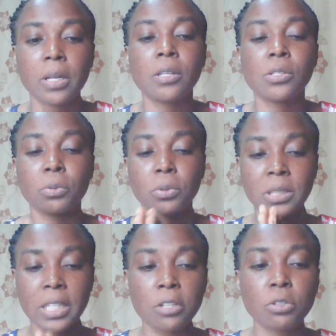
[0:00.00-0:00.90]
So
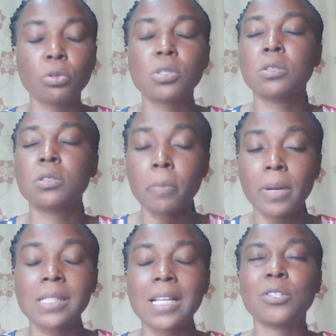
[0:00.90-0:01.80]
take note,
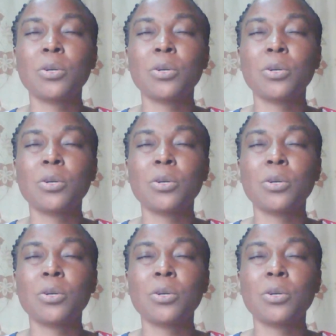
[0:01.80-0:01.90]
numbers that